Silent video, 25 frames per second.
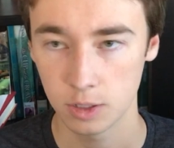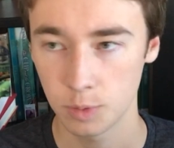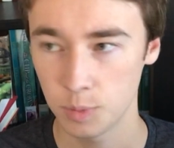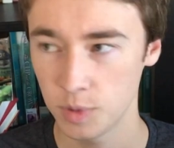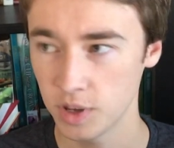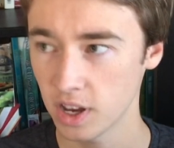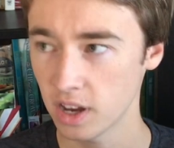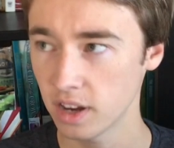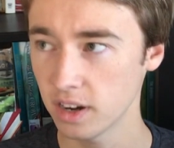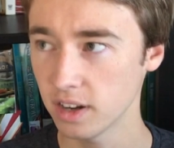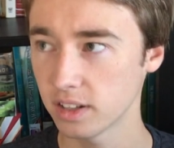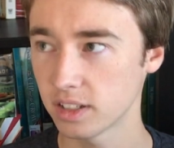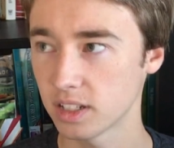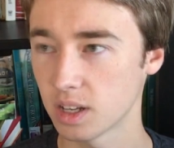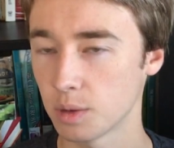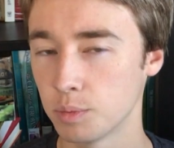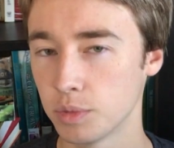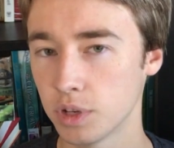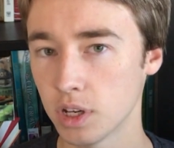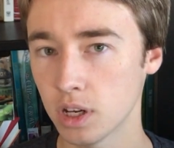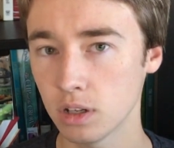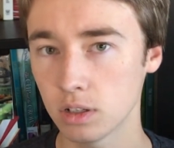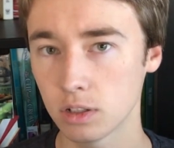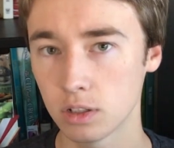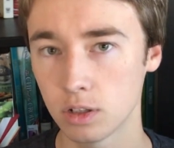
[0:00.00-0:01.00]
To be honest, I'm
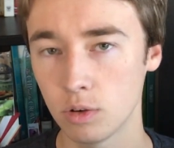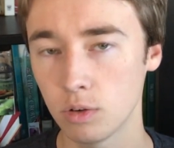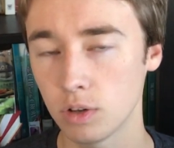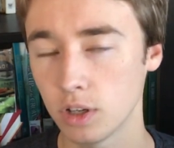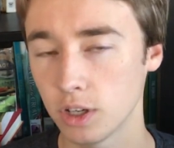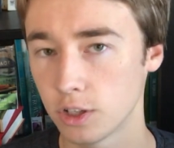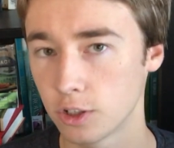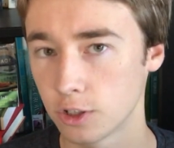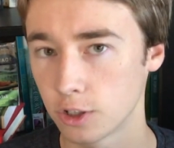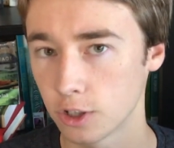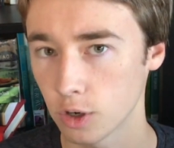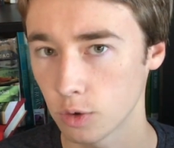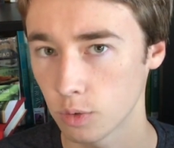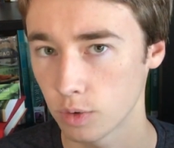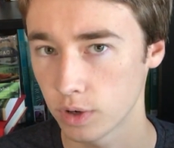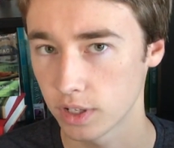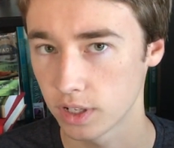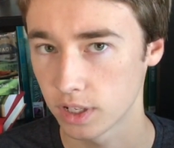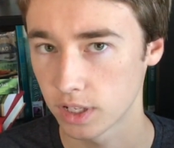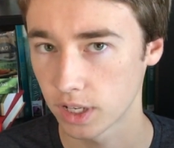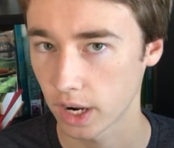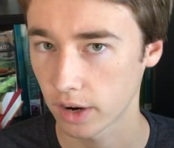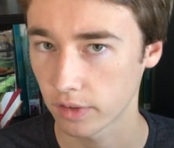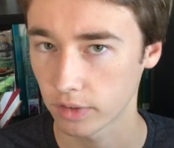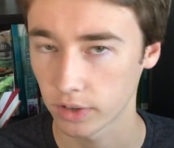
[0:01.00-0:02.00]
not totally sure what
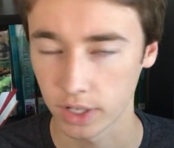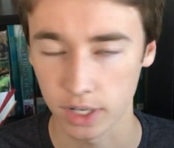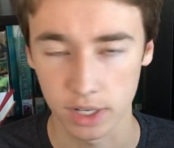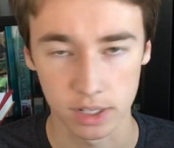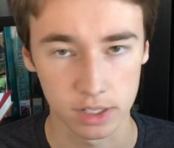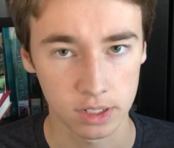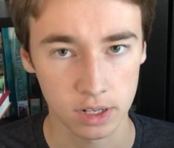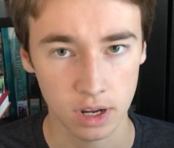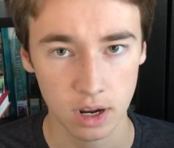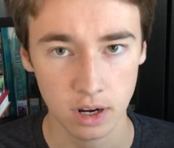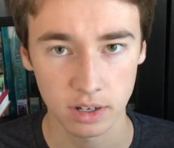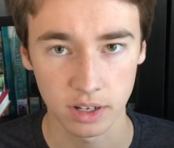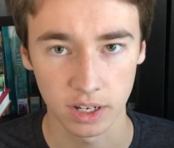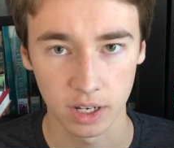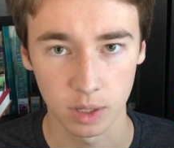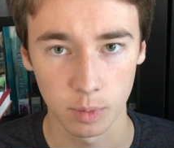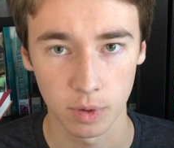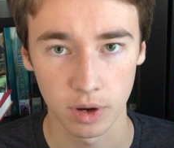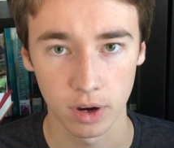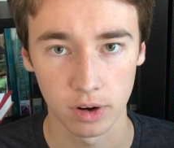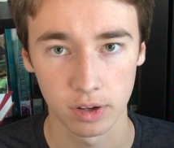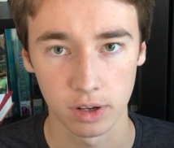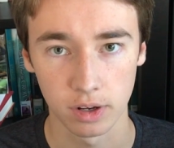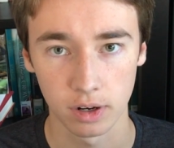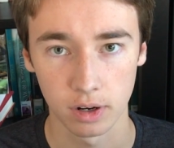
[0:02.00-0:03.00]
discovery he's talking
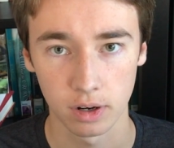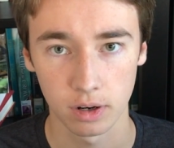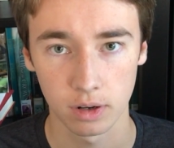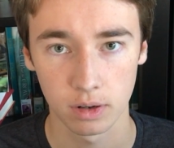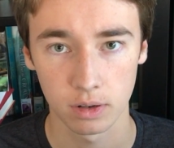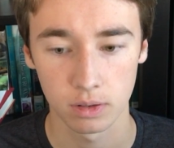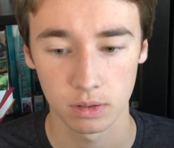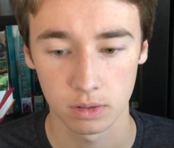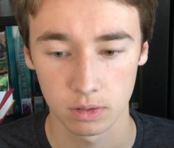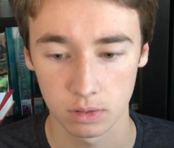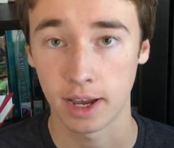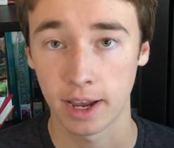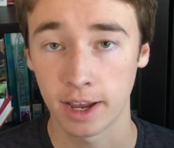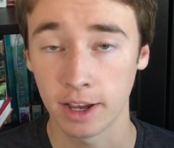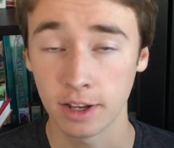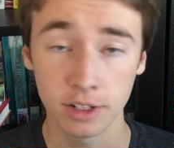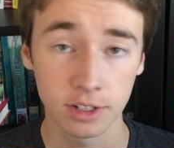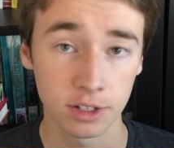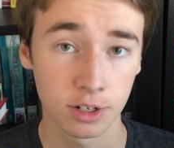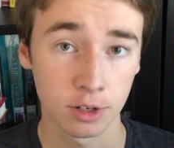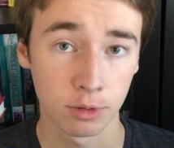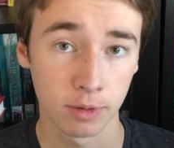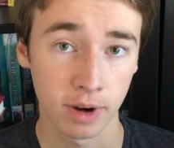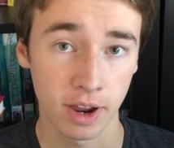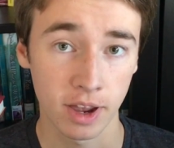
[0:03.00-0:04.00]
about here. I
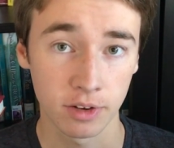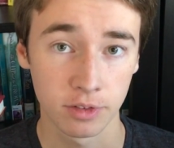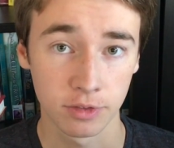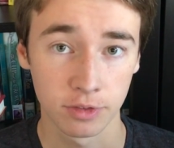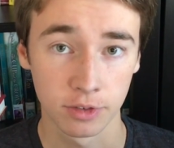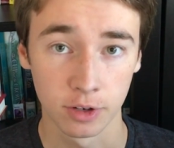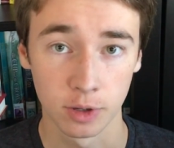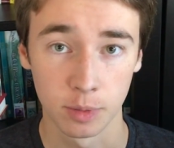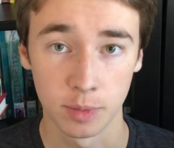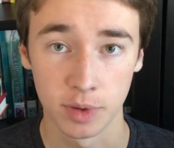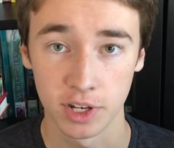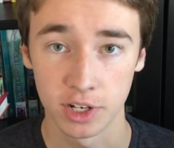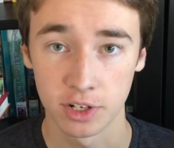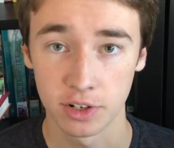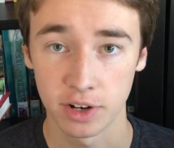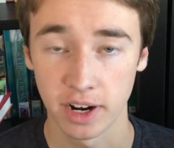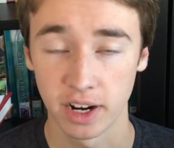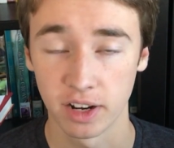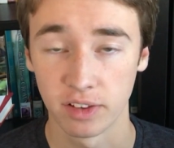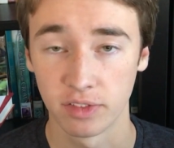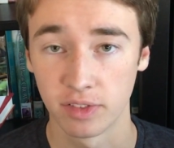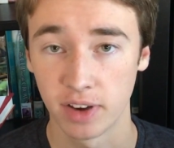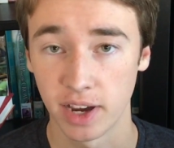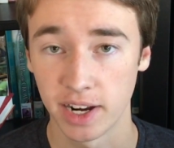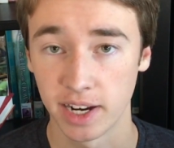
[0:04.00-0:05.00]
hunted around for a bit trying
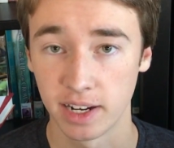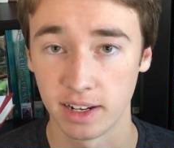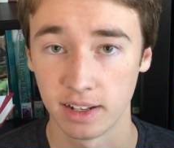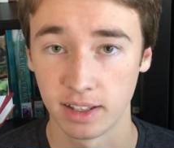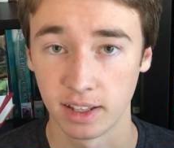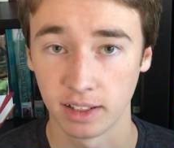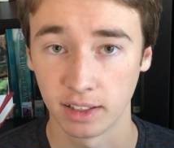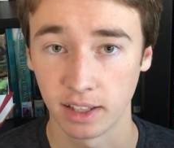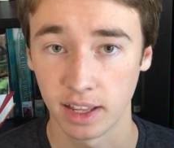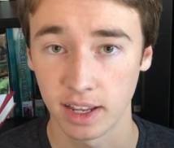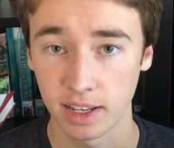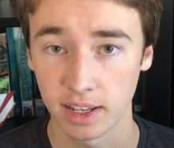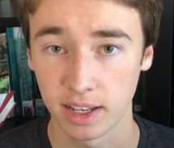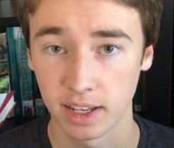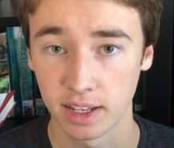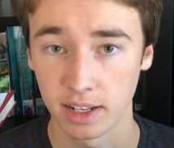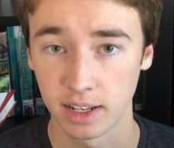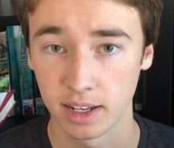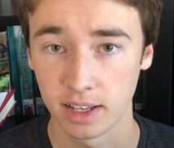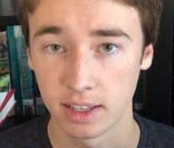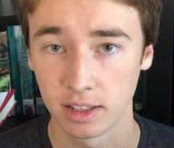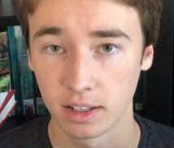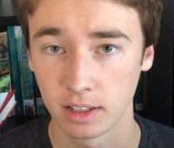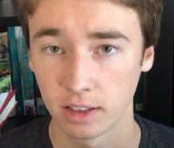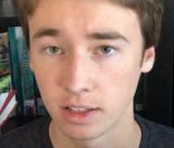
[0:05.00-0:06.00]
to find anything like it,
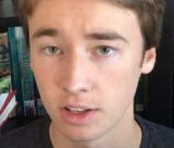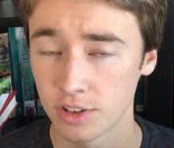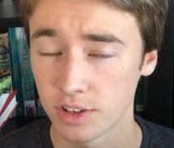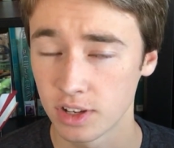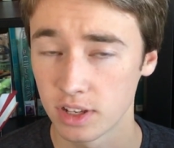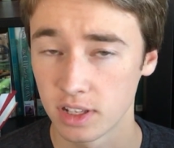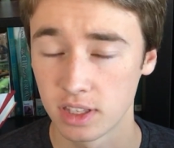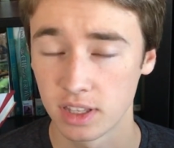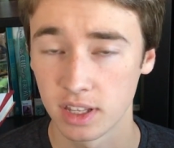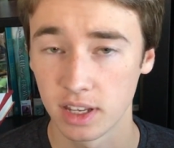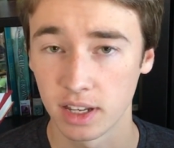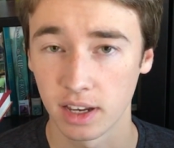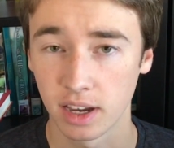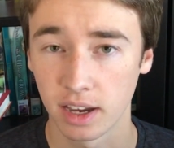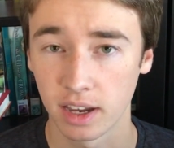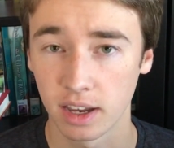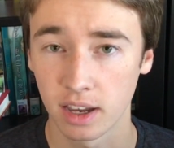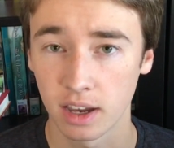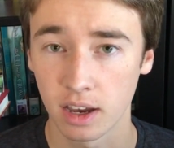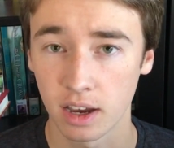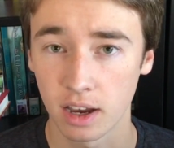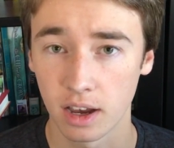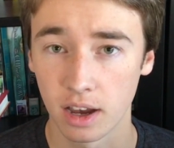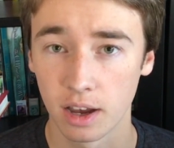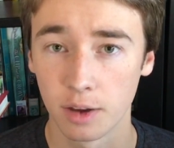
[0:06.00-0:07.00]
and the closest thing I
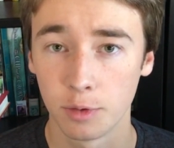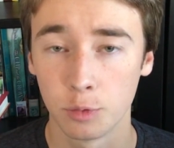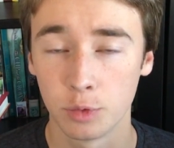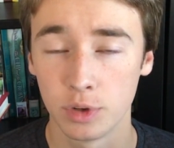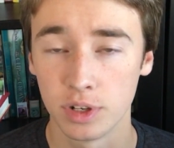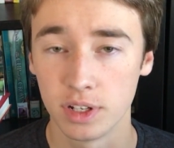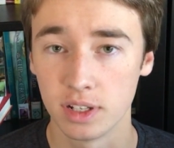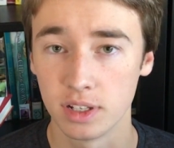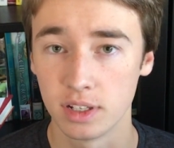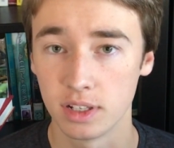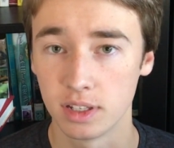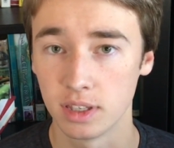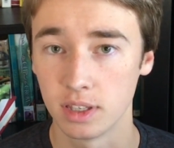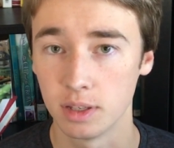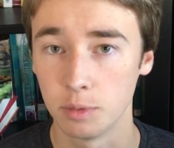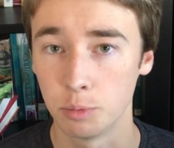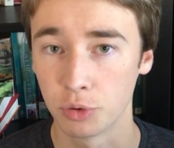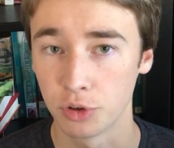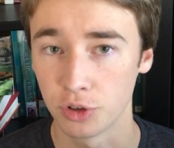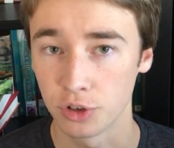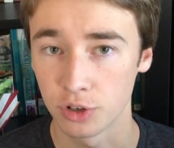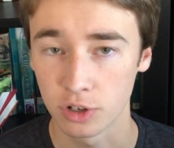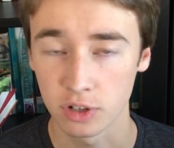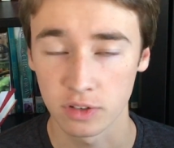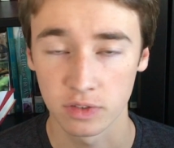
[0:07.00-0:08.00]
got was the
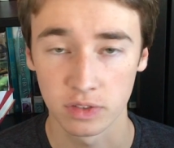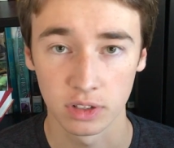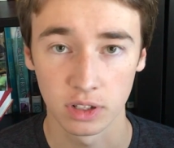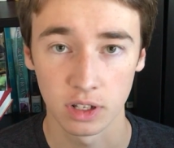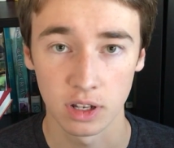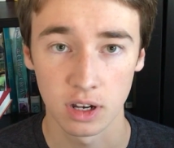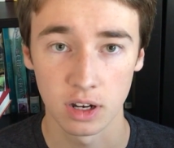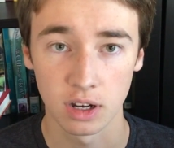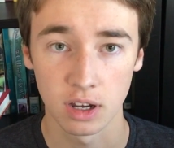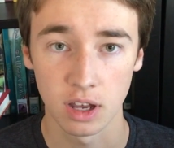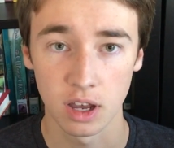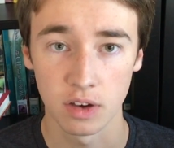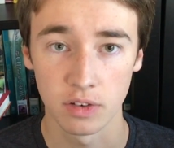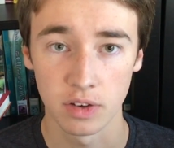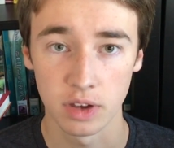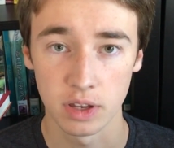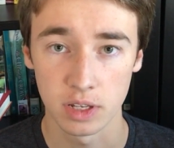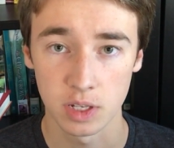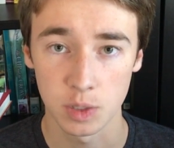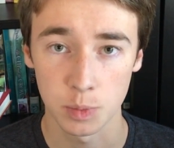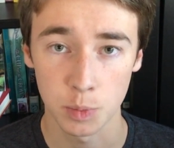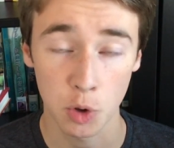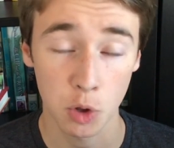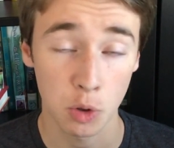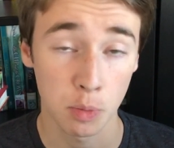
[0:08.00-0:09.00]
preserved lung of a
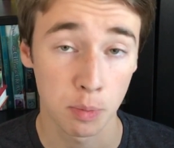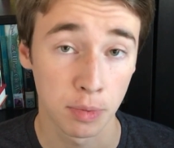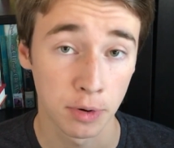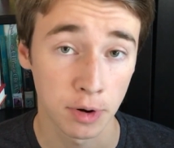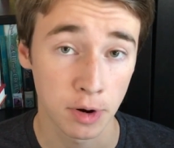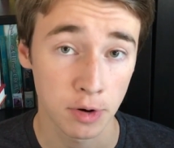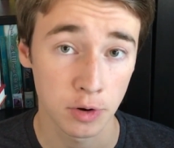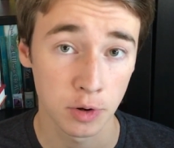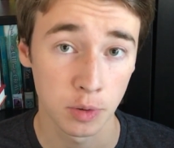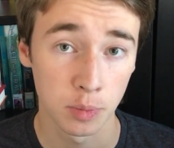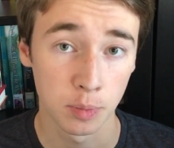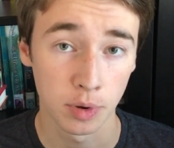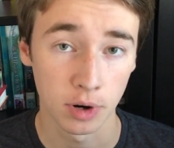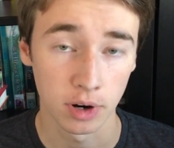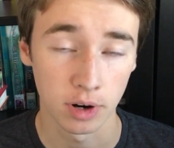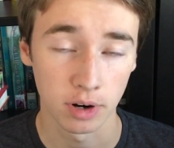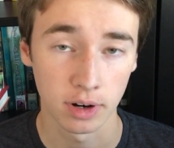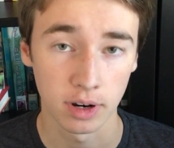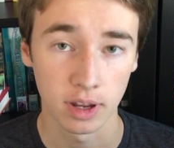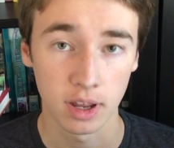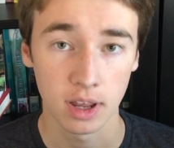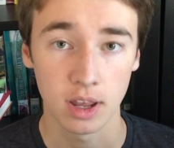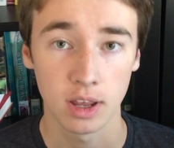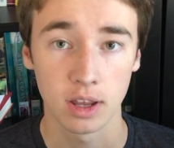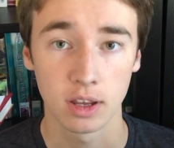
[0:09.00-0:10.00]
small
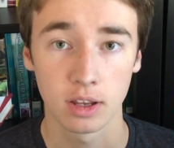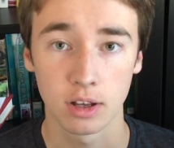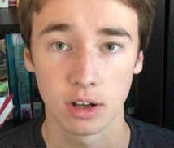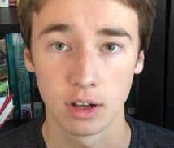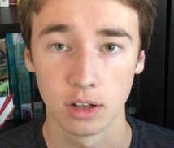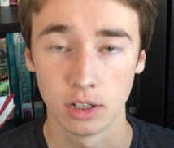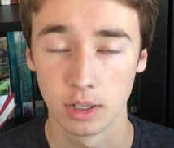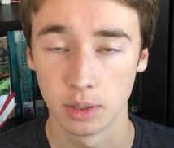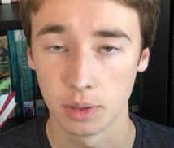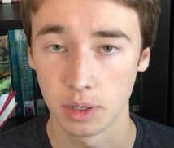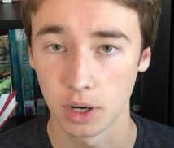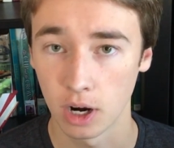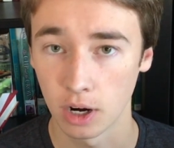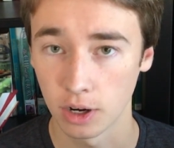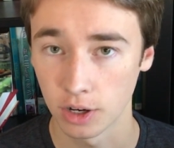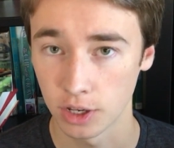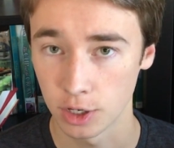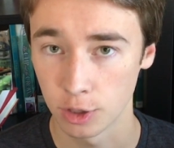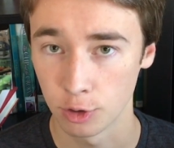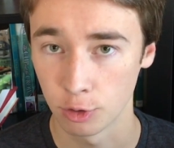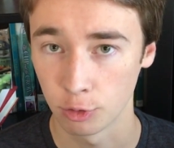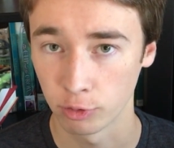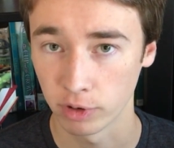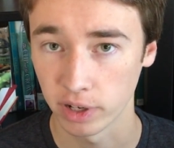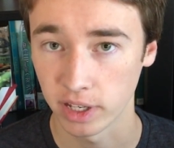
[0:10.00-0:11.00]
proto-bird called
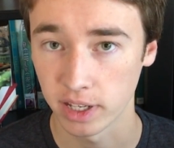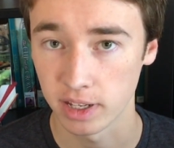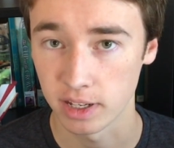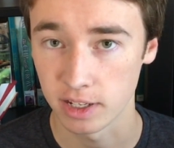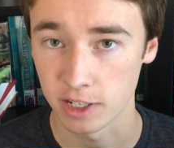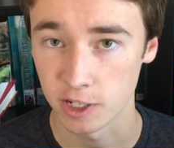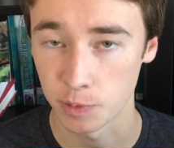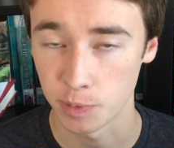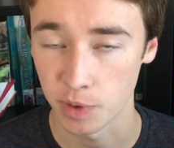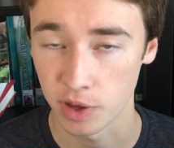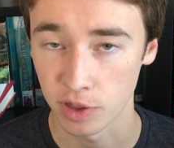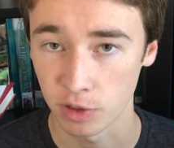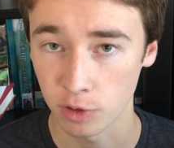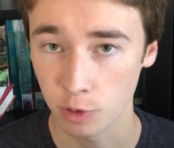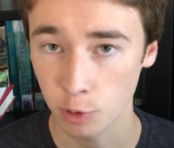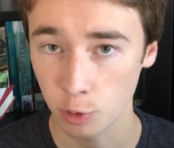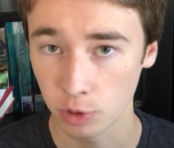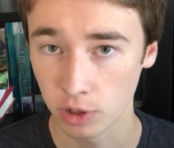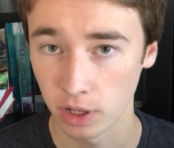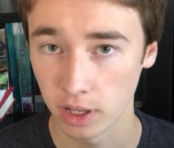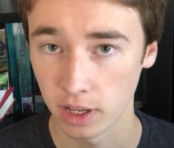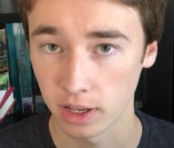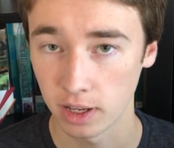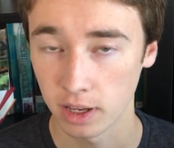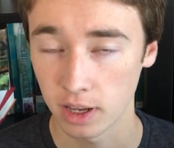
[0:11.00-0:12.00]
Archaeorhynchus
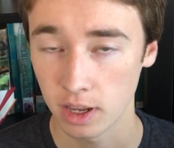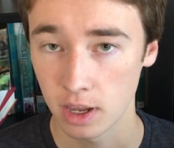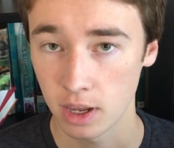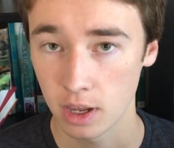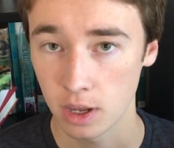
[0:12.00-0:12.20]
spathula,